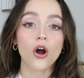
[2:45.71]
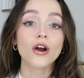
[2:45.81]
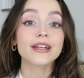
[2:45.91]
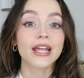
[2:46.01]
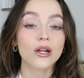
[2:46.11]

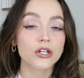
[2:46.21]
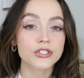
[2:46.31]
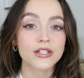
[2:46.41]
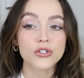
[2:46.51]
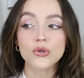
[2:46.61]
Our nail art
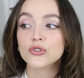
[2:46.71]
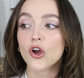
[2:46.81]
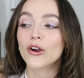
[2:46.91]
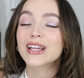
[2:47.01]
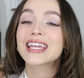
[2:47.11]
tattoos
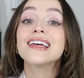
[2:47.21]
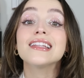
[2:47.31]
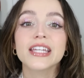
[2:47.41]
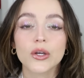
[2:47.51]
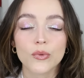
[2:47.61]
are
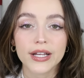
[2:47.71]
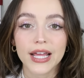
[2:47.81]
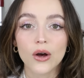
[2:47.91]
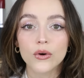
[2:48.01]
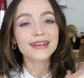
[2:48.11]
killing it right
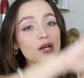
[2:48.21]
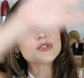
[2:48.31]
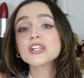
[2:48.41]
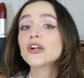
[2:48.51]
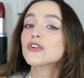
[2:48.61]
now. Nail
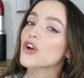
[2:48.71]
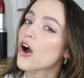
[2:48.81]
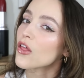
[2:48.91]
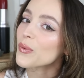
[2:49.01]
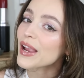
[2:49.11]
stickers are
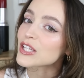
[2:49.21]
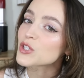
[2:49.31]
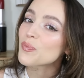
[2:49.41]
all the rage,